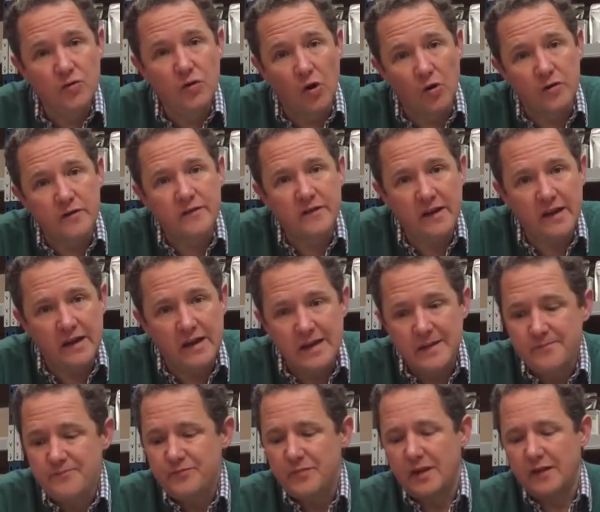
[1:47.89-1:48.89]
oolong
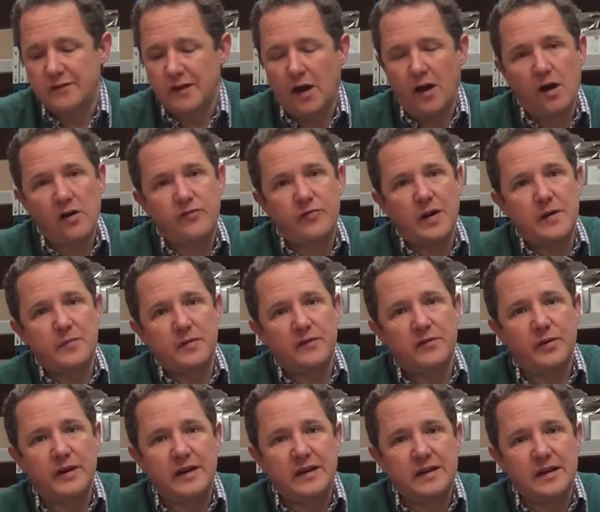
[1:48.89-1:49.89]
tea is halfway
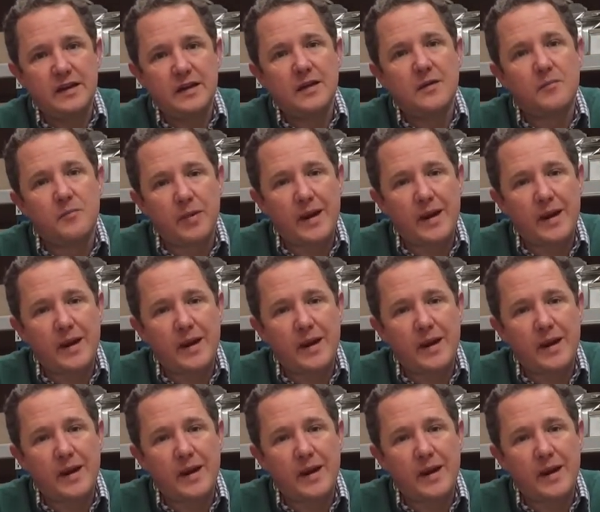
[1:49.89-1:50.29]
between